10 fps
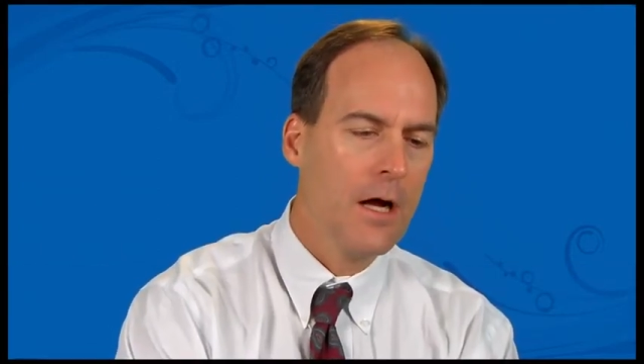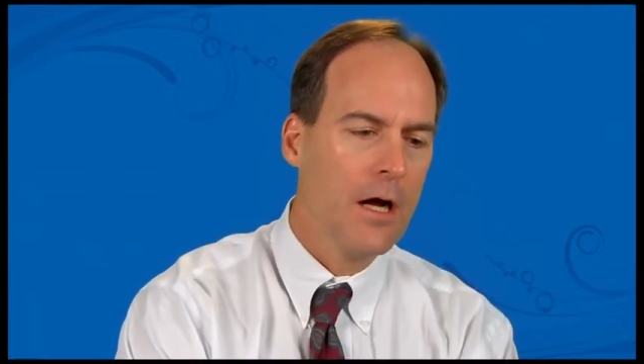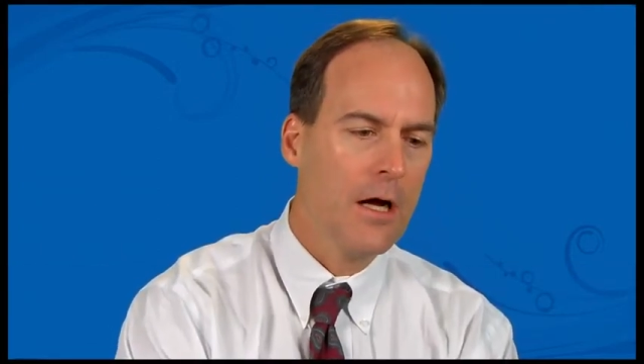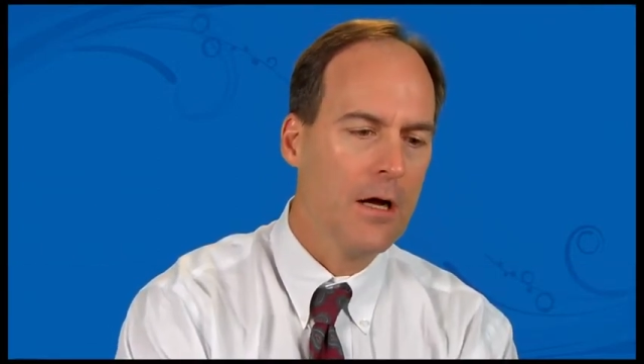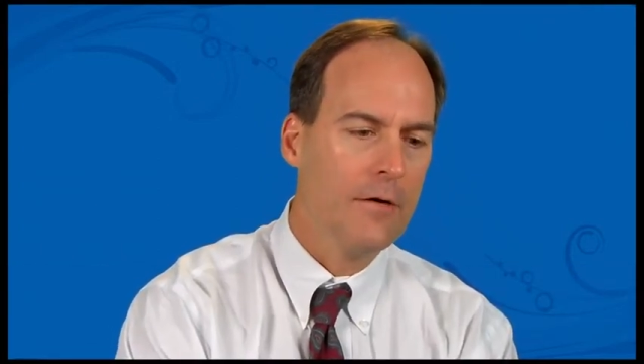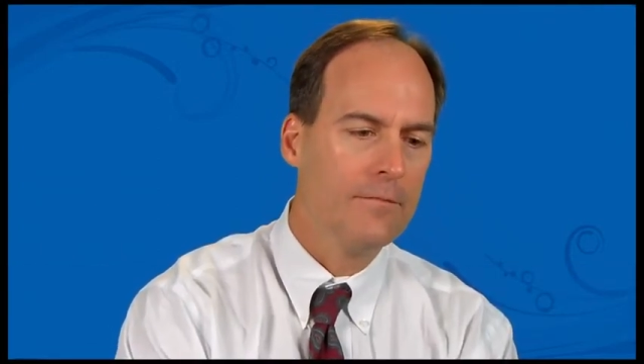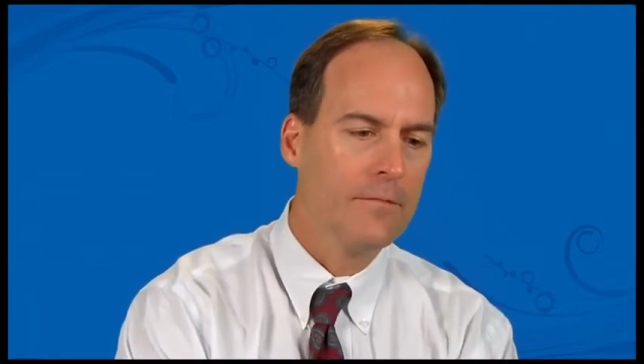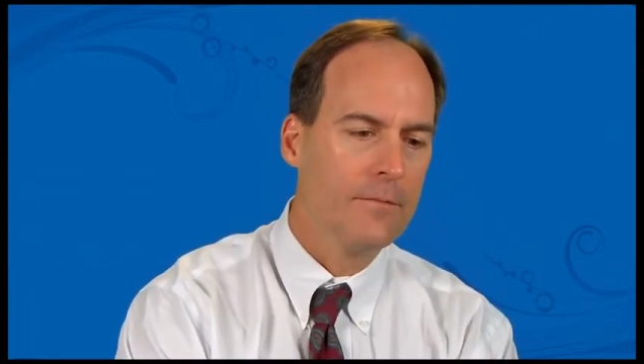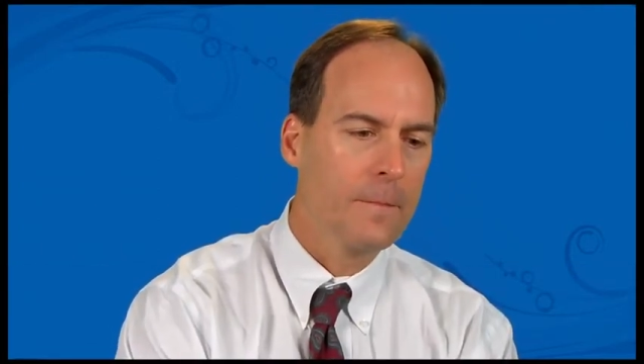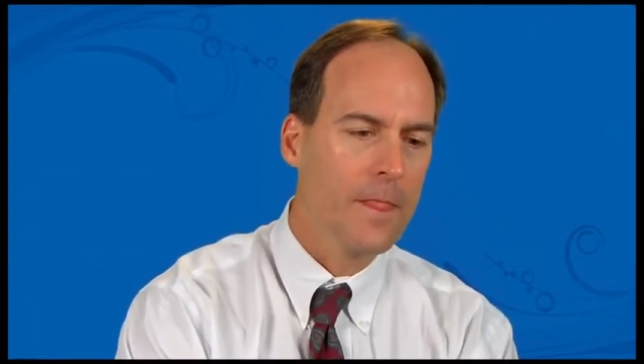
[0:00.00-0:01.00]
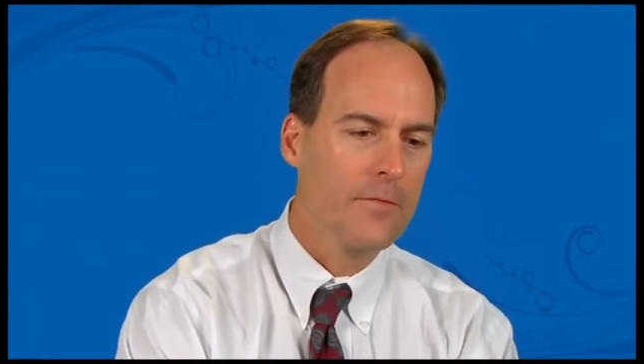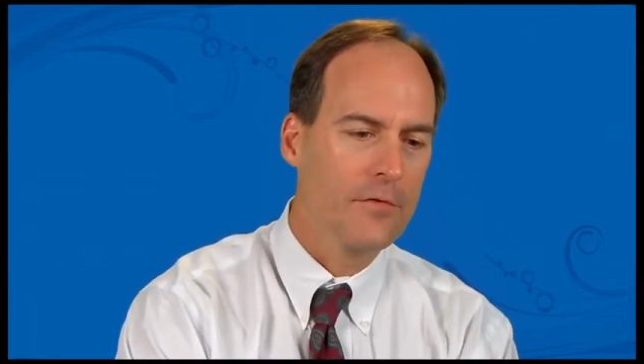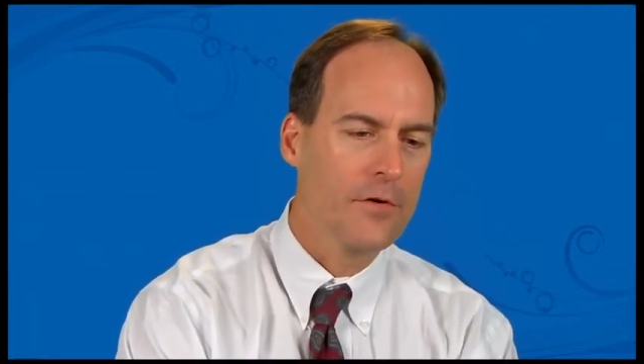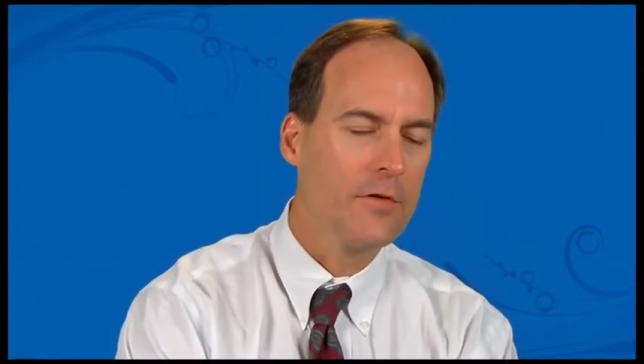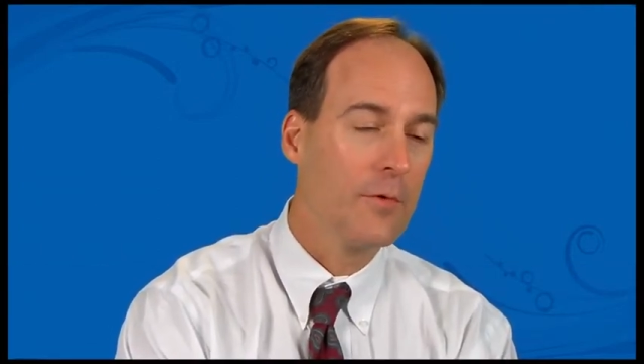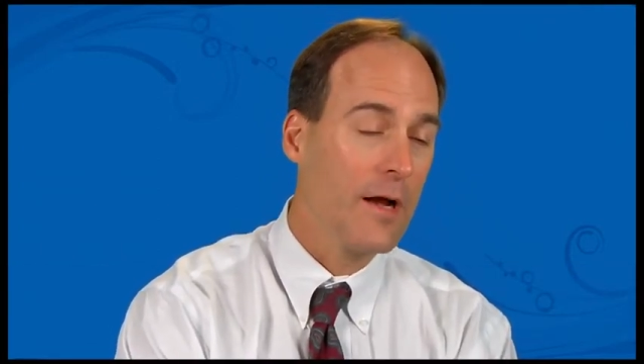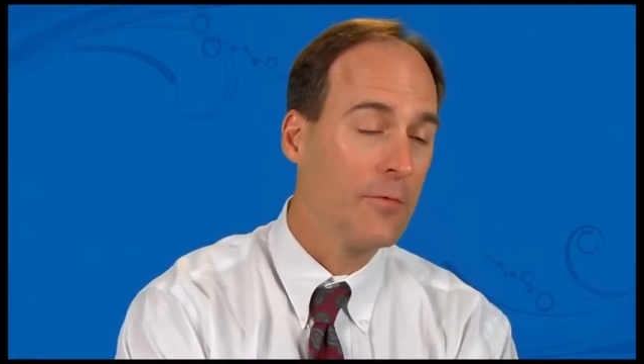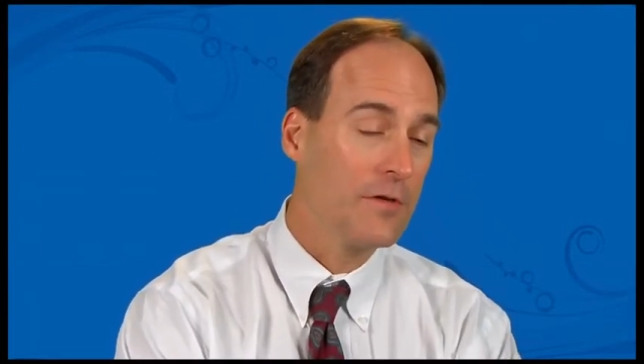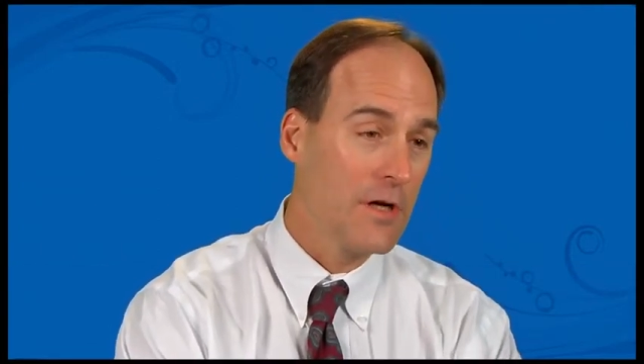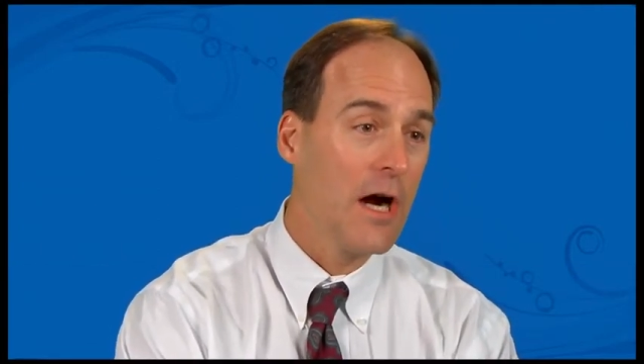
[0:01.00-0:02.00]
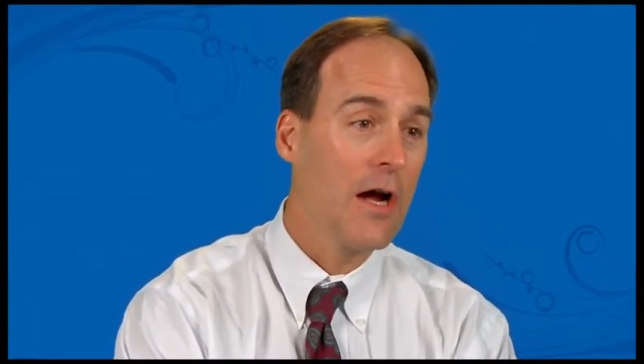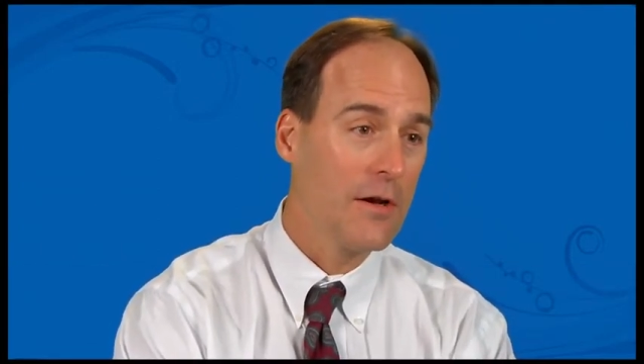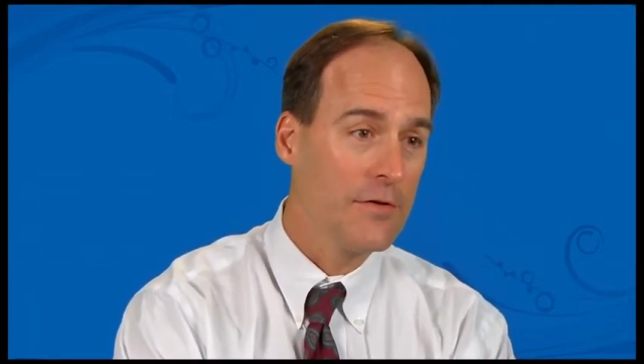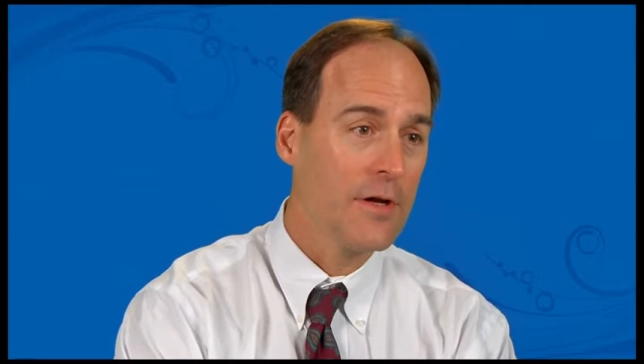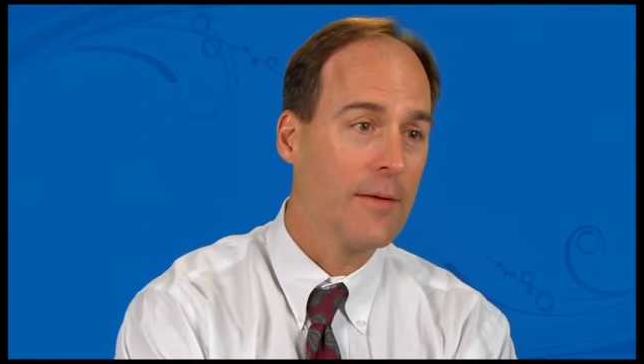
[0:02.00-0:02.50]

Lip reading: for certain when I was in college.